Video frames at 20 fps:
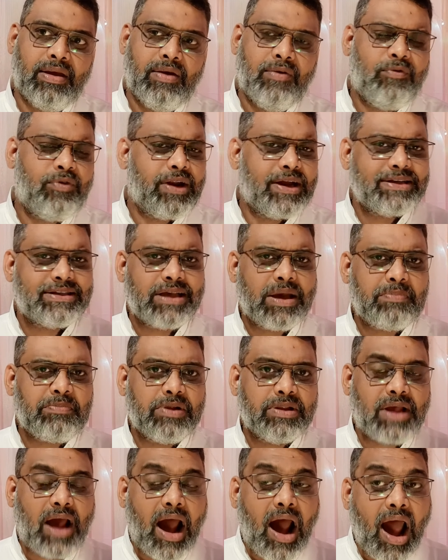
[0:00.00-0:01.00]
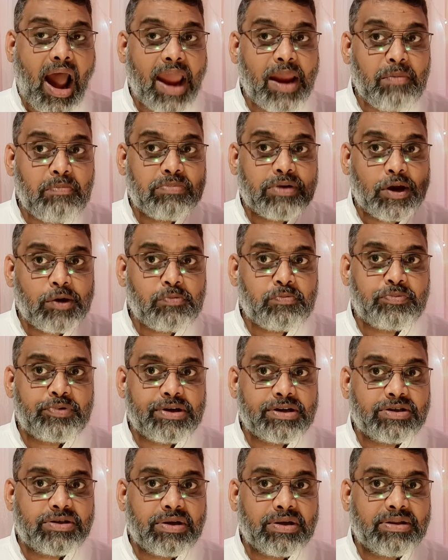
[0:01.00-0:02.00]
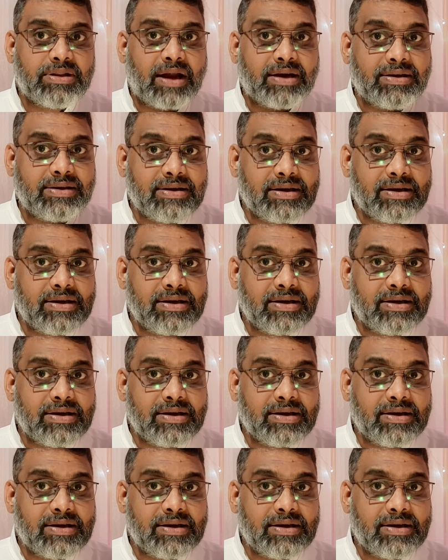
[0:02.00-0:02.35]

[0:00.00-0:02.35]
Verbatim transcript: For example, the high blood pressure that